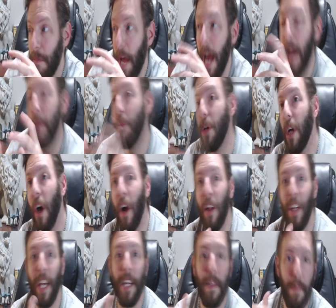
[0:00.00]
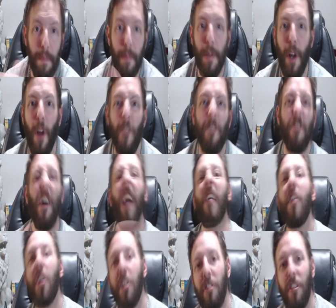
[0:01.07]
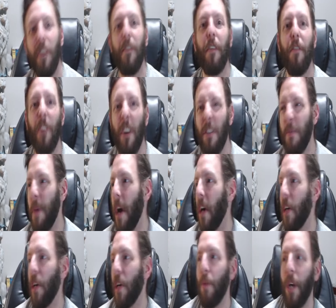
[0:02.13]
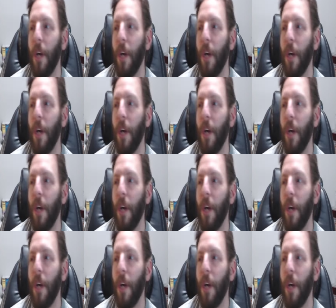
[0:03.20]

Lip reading: and we all, like, you know, veterans of the first manga, we